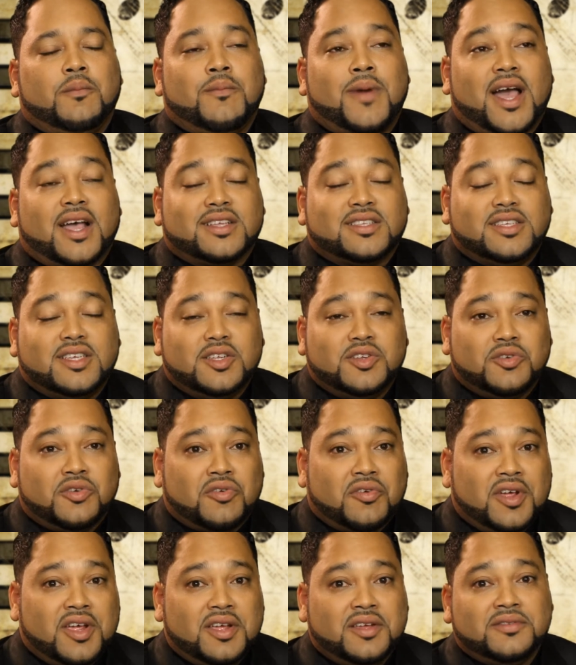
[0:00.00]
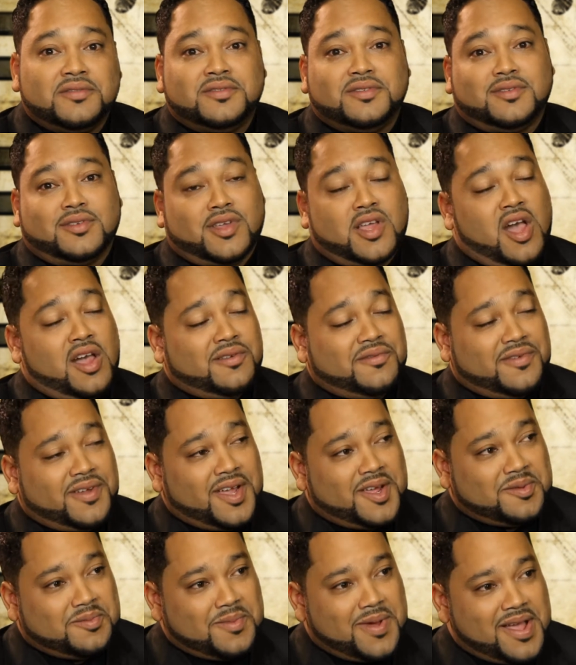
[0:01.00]
Maxine Graves, can't
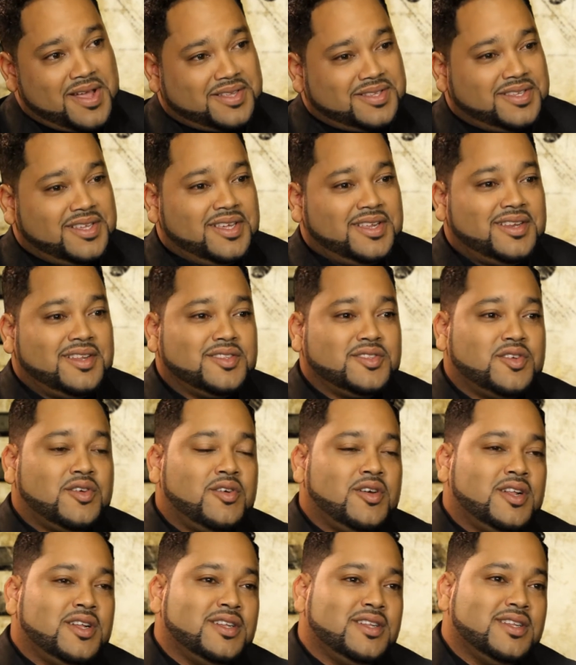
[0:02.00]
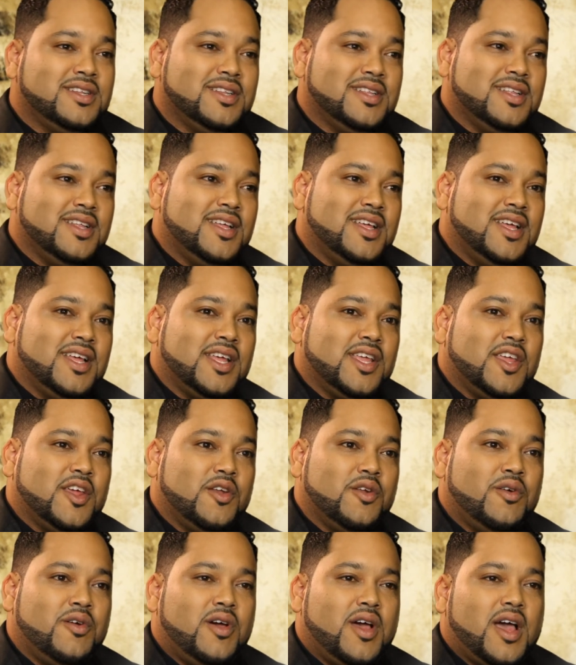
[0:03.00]
forget Maxine at all, you
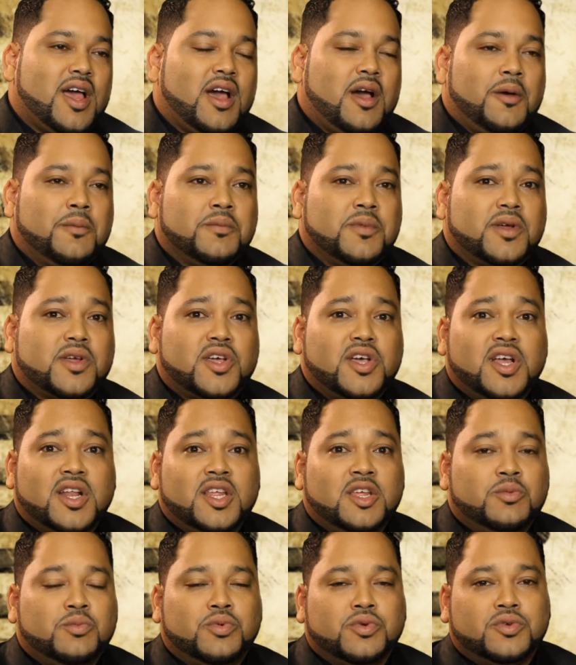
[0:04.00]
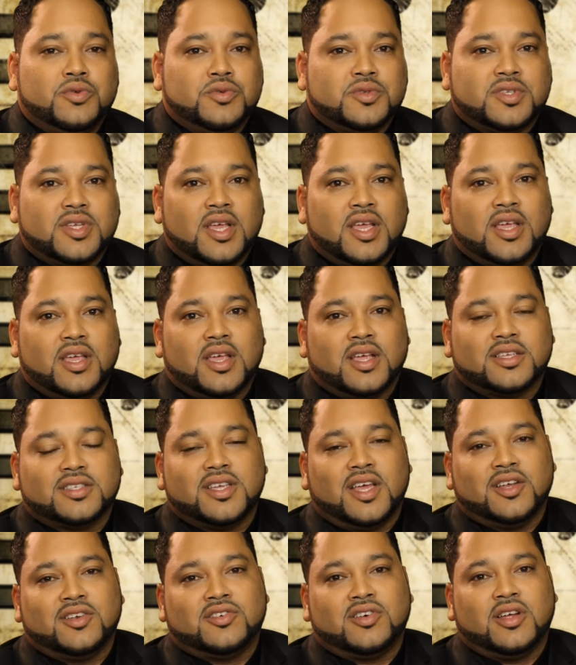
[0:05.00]
know, Kirleen Budusing,
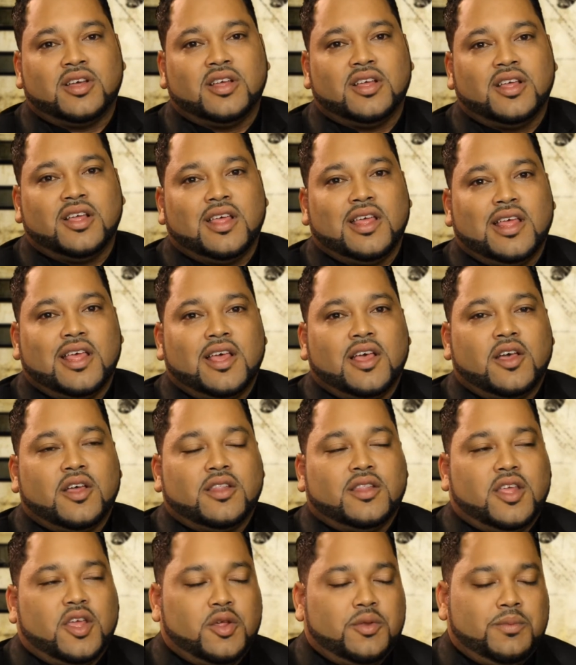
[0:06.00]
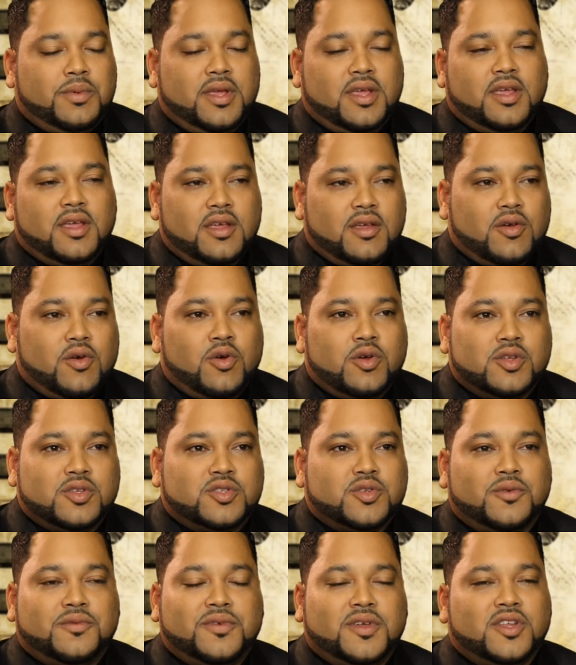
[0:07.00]
etc. They'd be
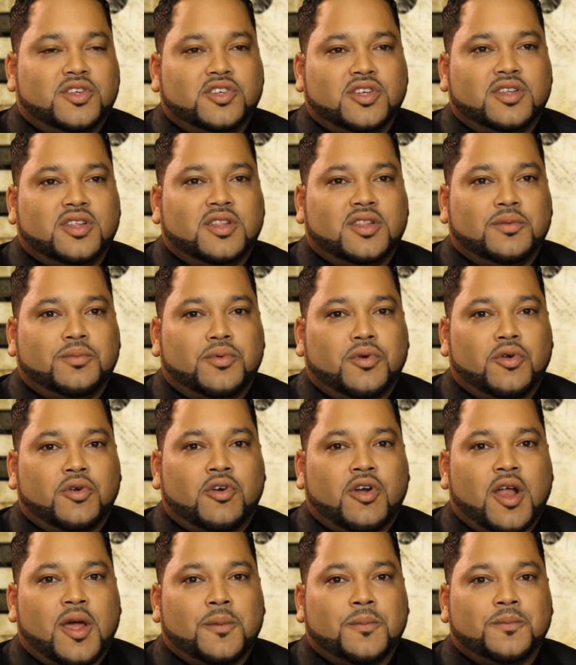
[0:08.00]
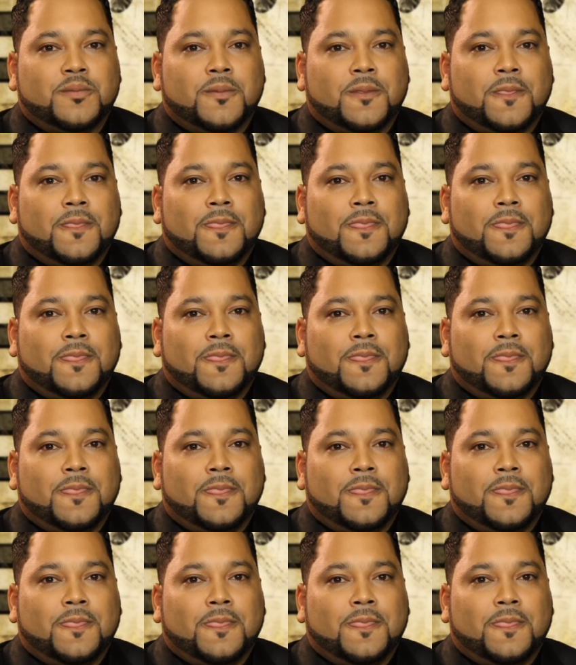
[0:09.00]
also featured in the program.